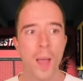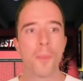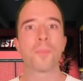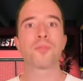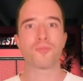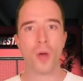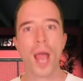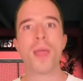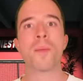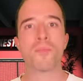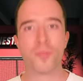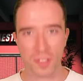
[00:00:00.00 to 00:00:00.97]

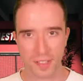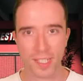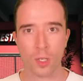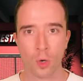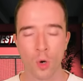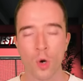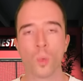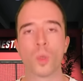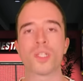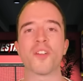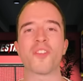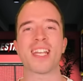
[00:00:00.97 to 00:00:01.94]
Prime Brazil
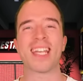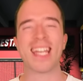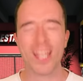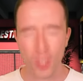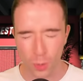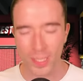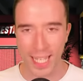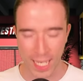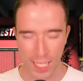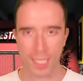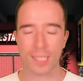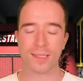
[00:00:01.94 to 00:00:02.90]
would have killed
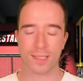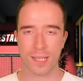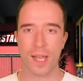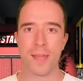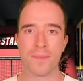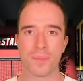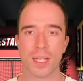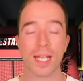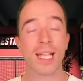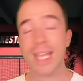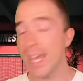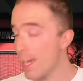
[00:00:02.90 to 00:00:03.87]
England tonight.
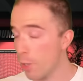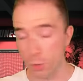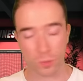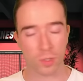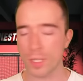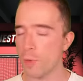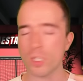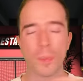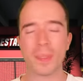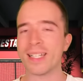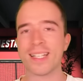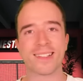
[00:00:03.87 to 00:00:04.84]
Killed. It would have
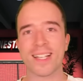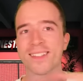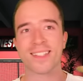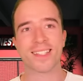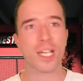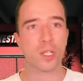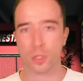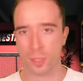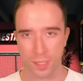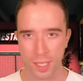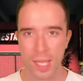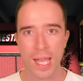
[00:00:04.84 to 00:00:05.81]
been an
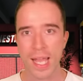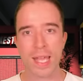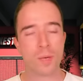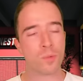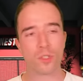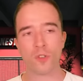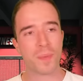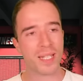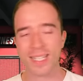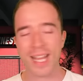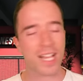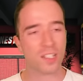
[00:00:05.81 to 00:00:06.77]
assassination. It would have been
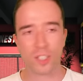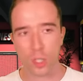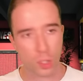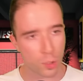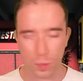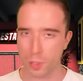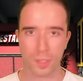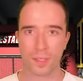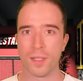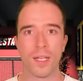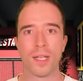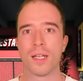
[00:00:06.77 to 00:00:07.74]
an
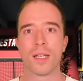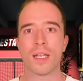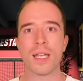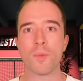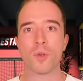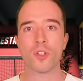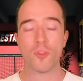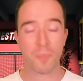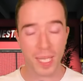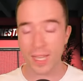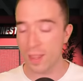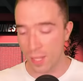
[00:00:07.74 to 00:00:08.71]
execution. It would have
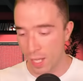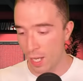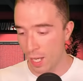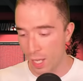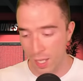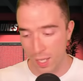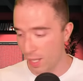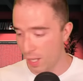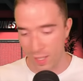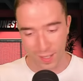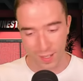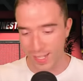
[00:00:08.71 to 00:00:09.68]
been
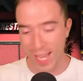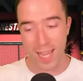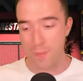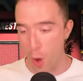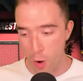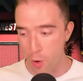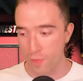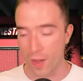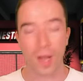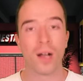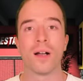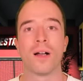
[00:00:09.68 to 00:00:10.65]
game over.